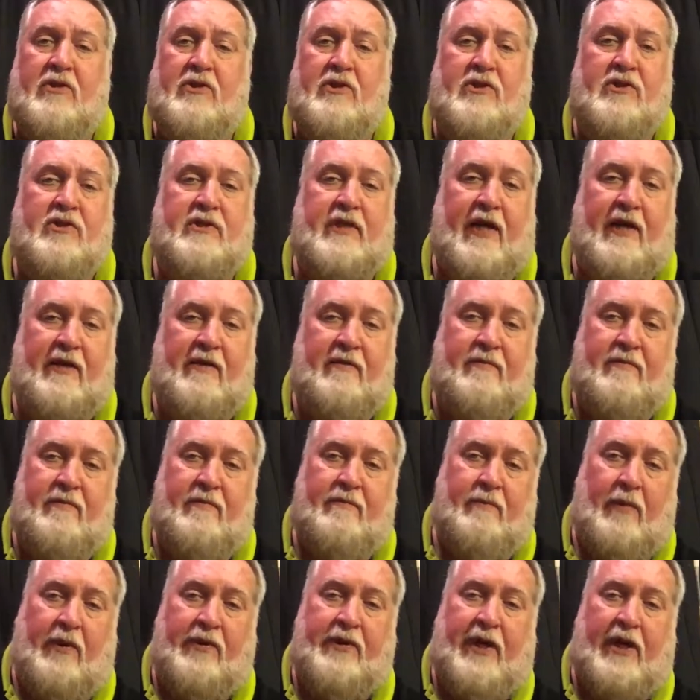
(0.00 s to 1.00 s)
It just said
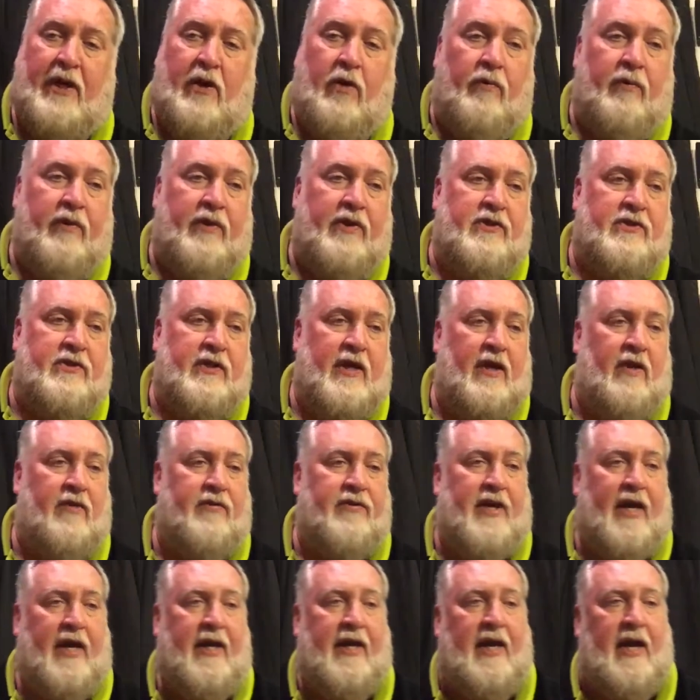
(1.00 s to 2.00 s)
Monday only sale
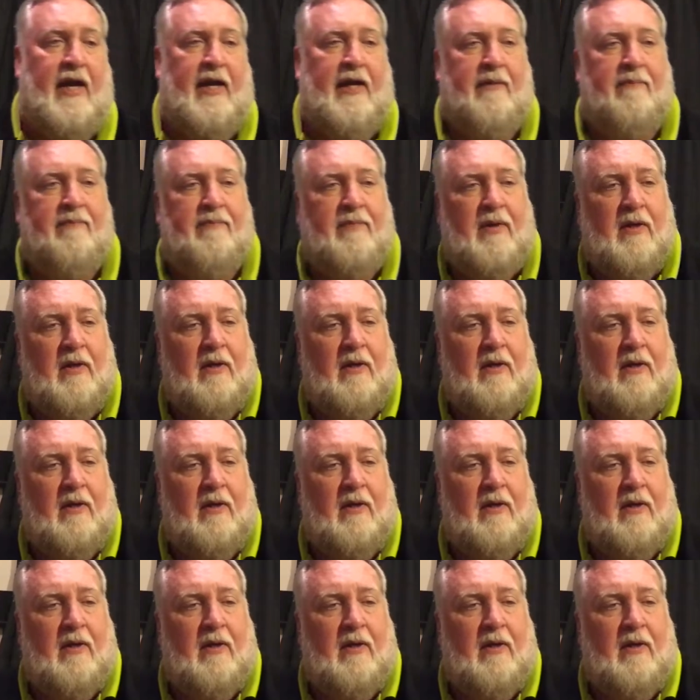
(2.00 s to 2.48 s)
tag on it.